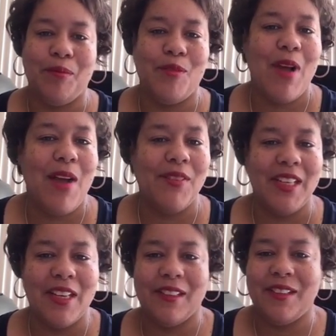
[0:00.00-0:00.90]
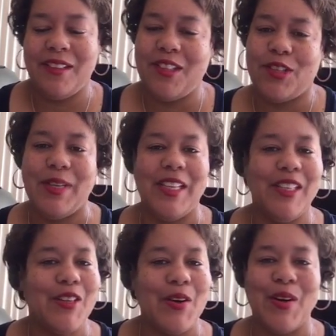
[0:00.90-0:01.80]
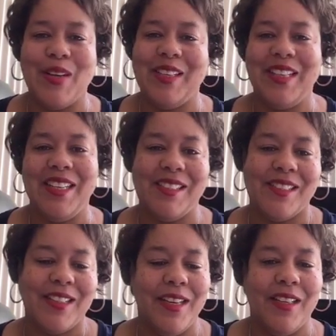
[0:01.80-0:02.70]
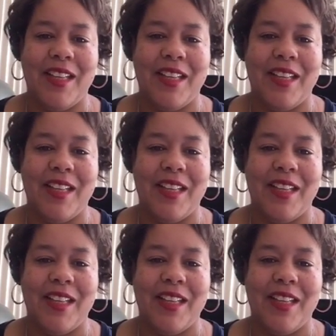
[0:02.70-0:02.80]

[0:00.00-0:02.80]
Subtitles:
driving down the street in the car today just saying,